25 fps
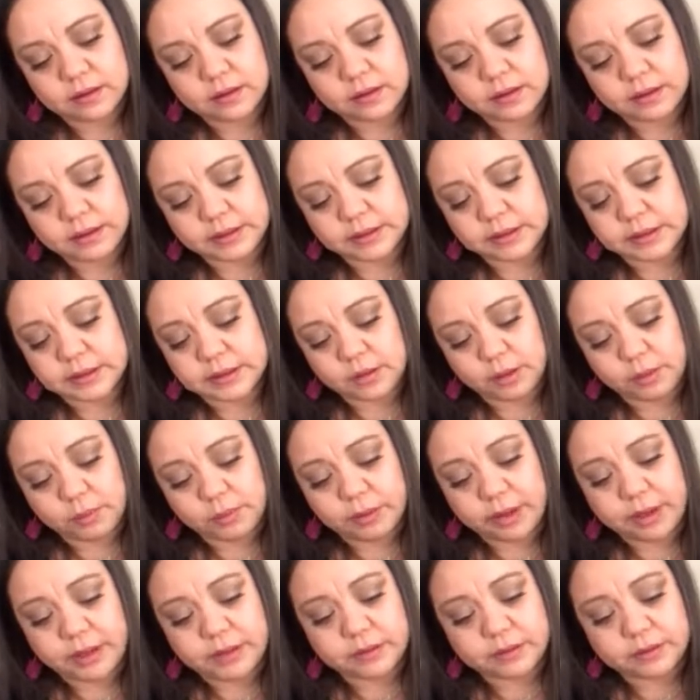It's still
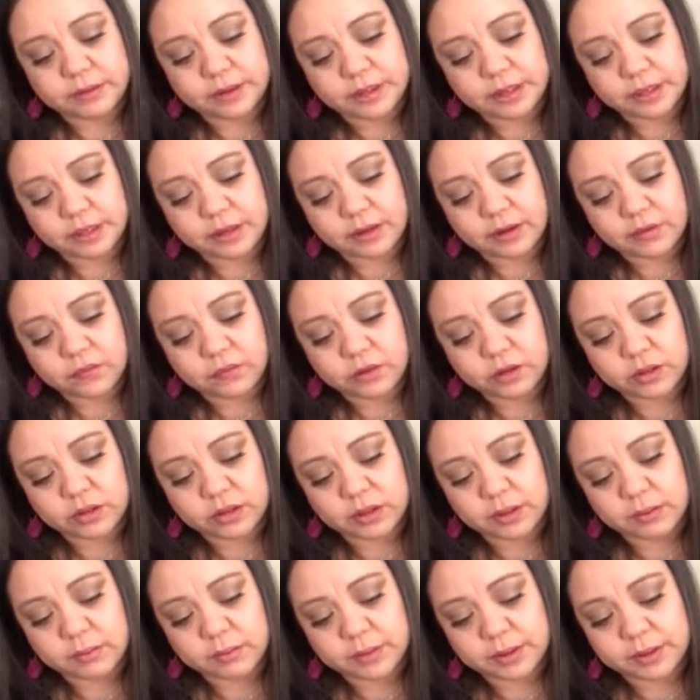priority and
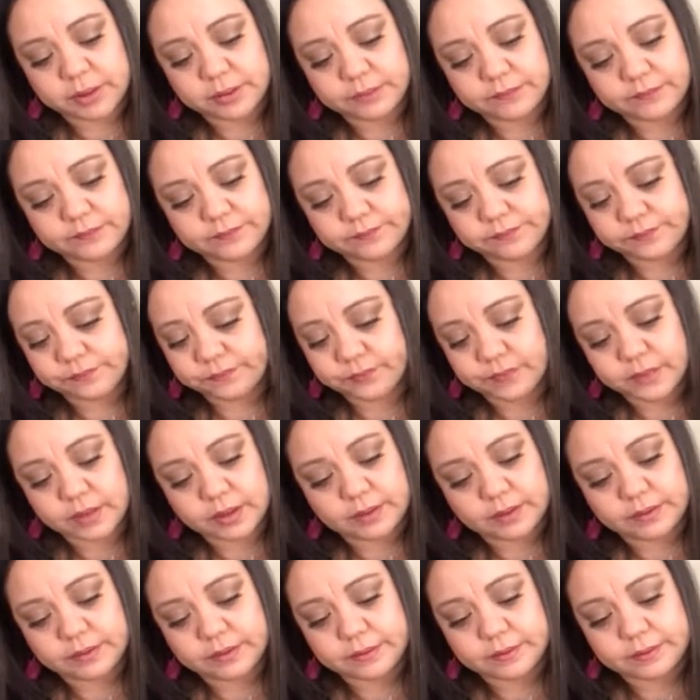everything, but
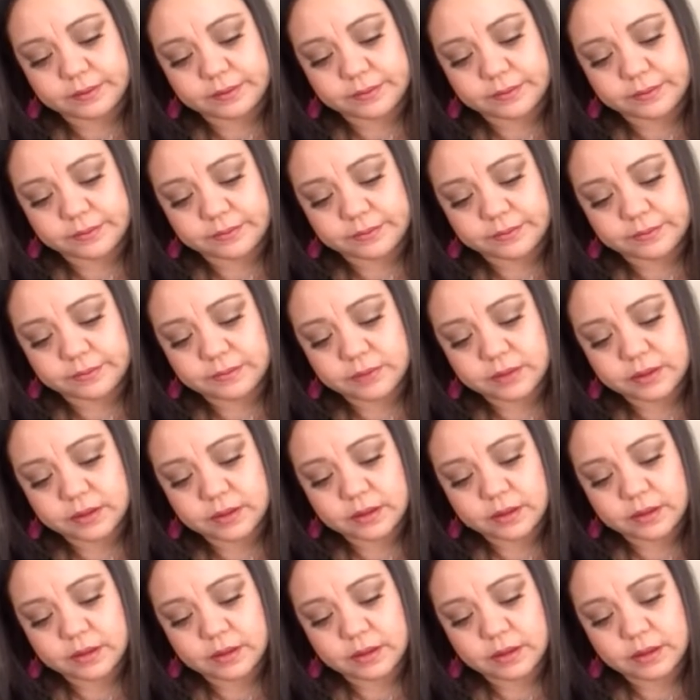I don't know.
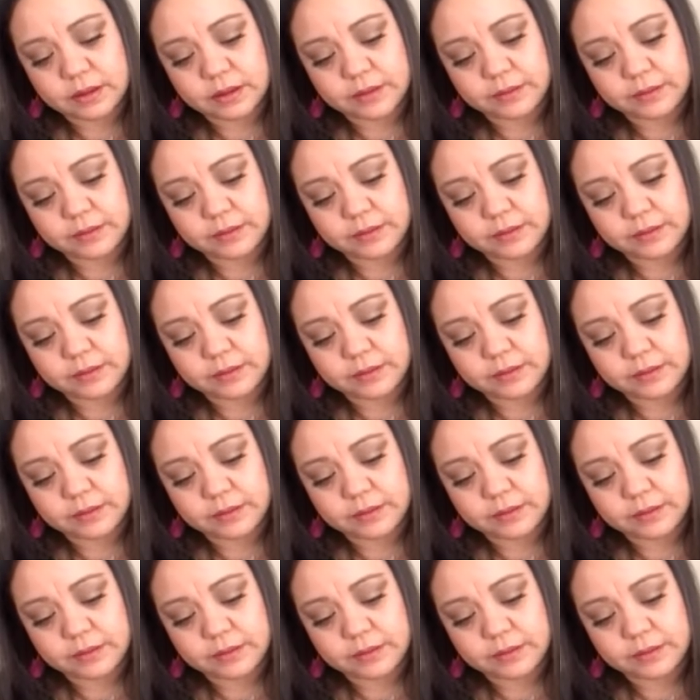I